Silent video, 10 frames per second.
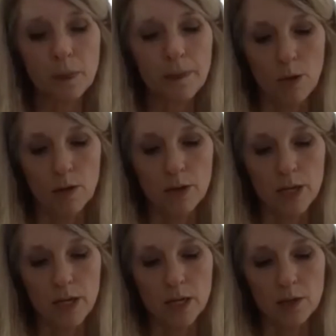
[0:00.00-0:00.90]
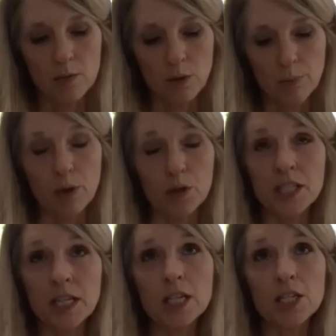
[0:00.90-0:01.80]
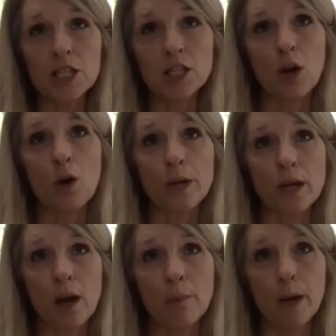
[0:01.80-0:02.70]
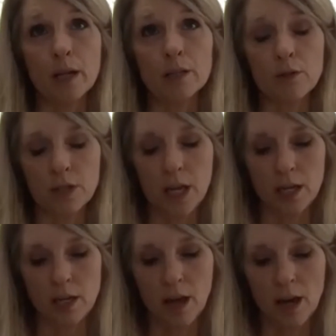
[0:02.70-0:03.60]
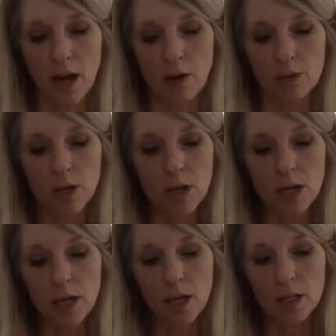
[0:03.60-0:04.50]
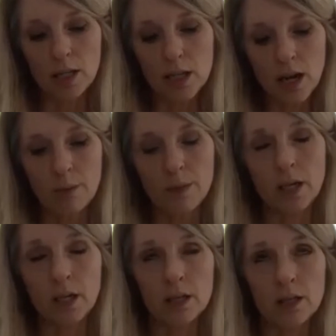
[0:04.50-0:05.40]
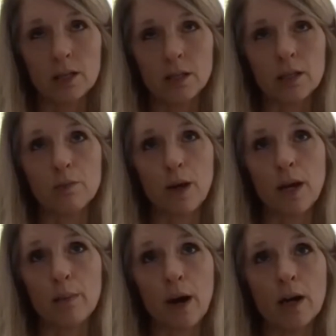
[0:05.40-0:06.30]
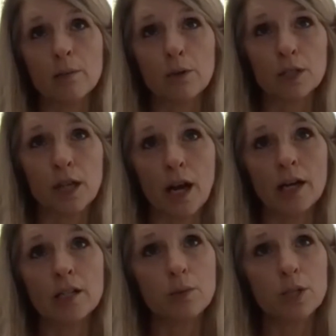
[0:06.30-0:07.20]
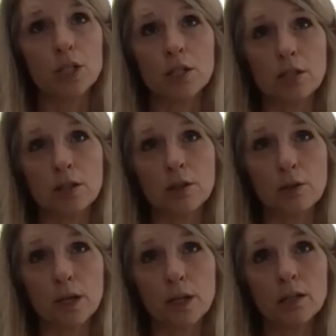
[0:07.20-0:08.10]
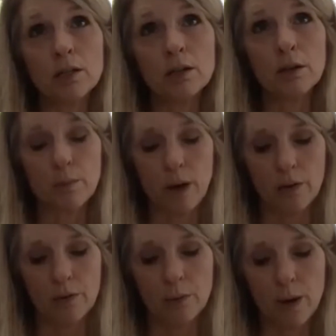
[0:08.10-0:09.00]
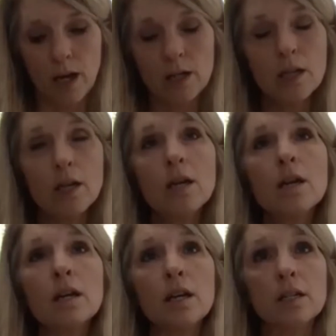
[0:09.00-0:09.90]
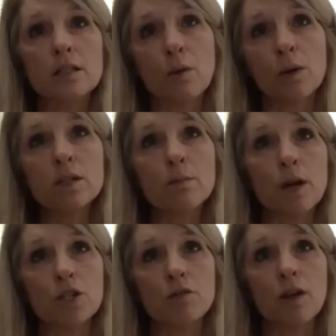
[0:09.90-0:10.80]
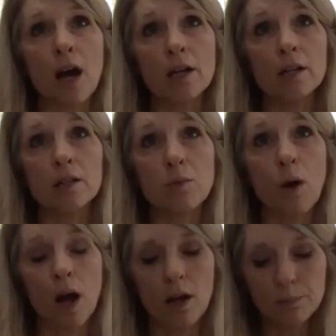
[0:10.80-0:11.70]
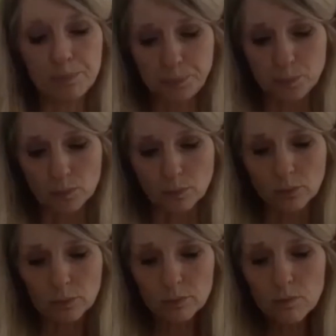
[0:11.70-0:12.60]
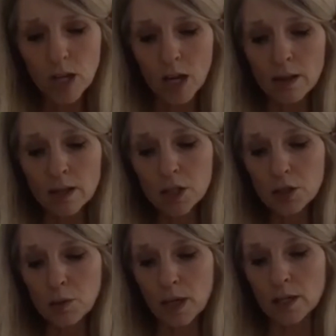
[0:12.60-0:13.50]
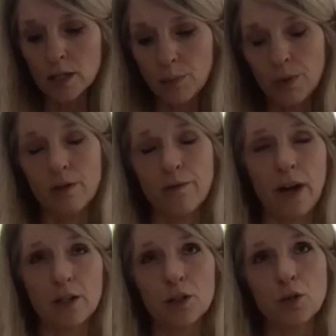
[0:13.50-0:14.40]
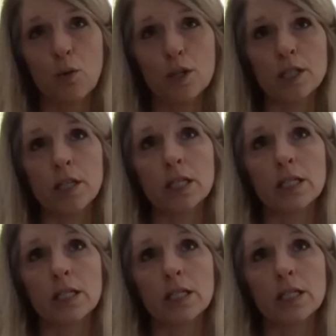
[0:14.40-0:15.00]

the percentage is going up as they're taking that out. Anytime they hit the leeway bottom or size, which is the green around the red, it's going to measure that as well. And then to end up with a final score, it's going to take